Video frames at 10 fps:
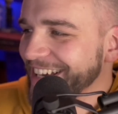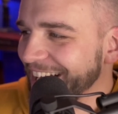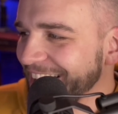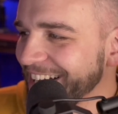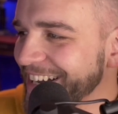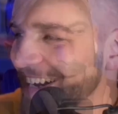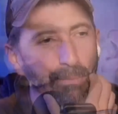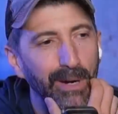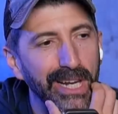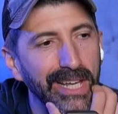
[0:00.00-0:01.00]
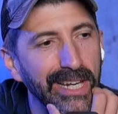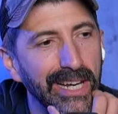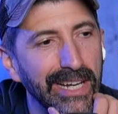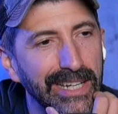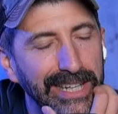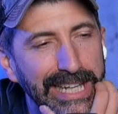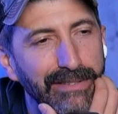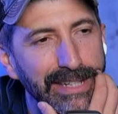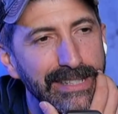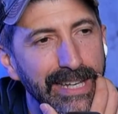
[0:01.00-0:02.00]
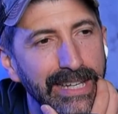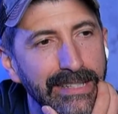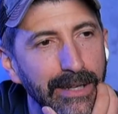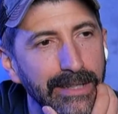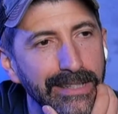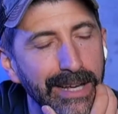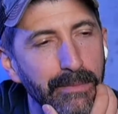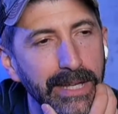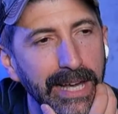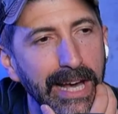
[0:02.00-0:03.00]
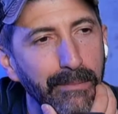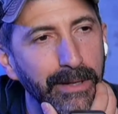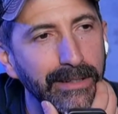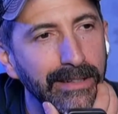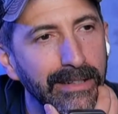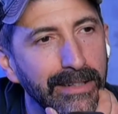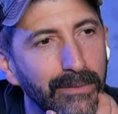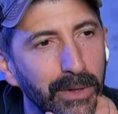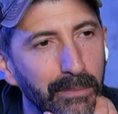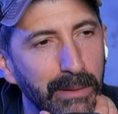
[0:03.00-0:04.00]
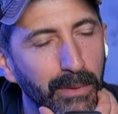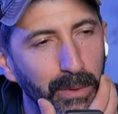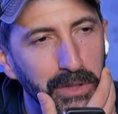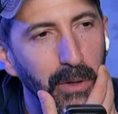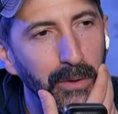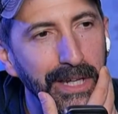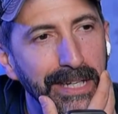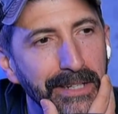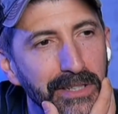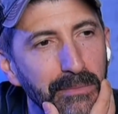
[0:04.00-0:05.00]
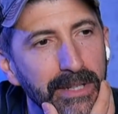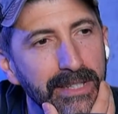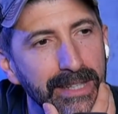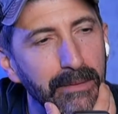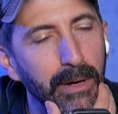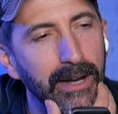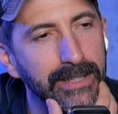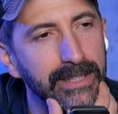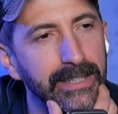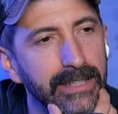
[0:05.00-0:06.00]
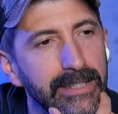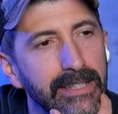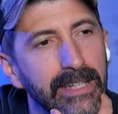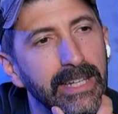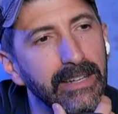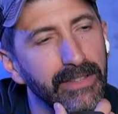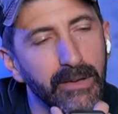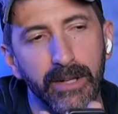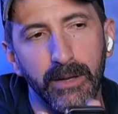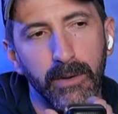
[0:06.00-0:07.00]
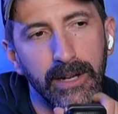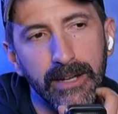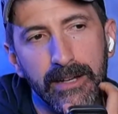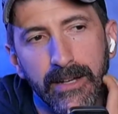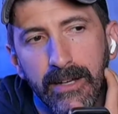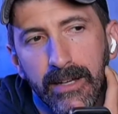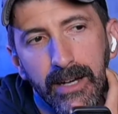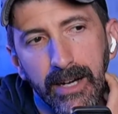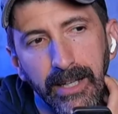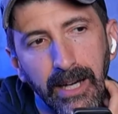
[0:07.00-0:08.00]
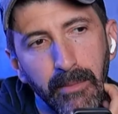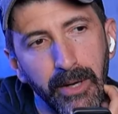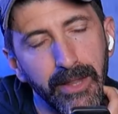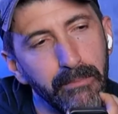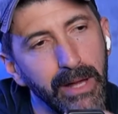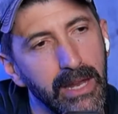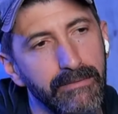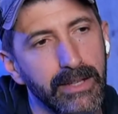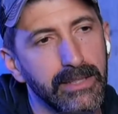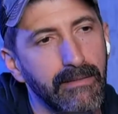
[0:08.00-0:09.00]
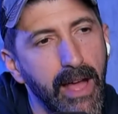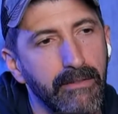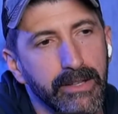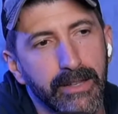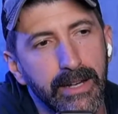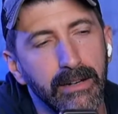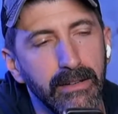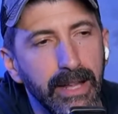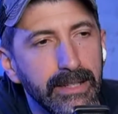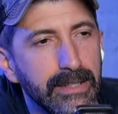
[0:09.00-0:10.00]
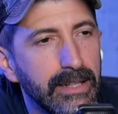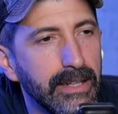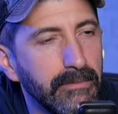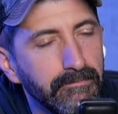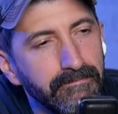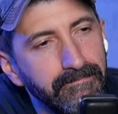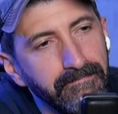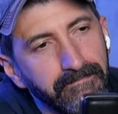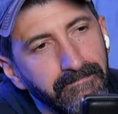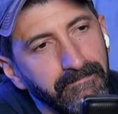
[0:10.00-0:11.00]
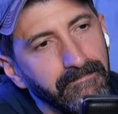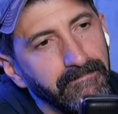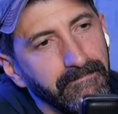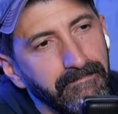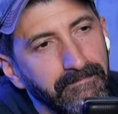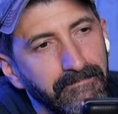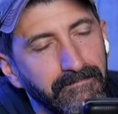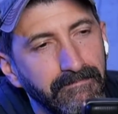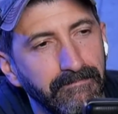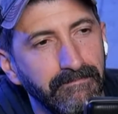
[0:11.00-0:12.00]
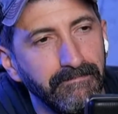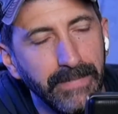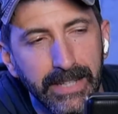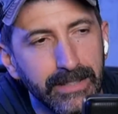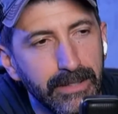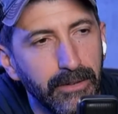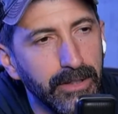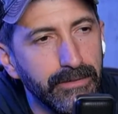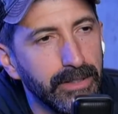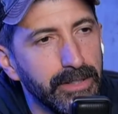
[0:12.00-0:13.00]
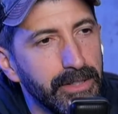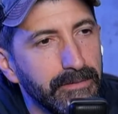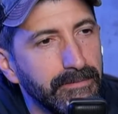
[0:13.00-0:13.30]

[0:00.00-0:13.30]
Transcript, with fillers: Davidson, our, our buddy in uh, Cleveland, said he saw the same thing happen. Oh, yeah. Where people were told they need to submit to the apostle in the city if they really want to uh, come under the benefits of heaven there in that city. Which is foolish. Who, totally who, bullish.